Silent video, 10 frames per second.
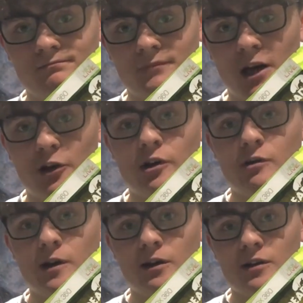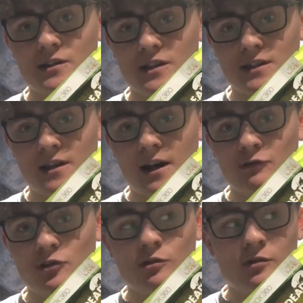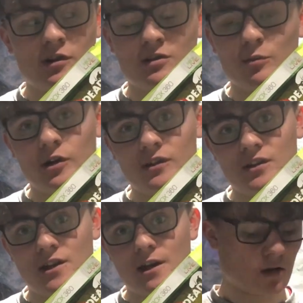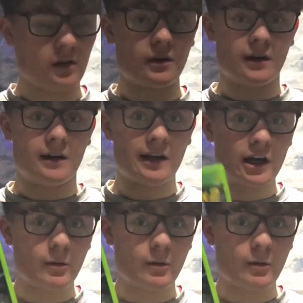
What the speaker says: and I only realised this after 2 years of buying this game. Lego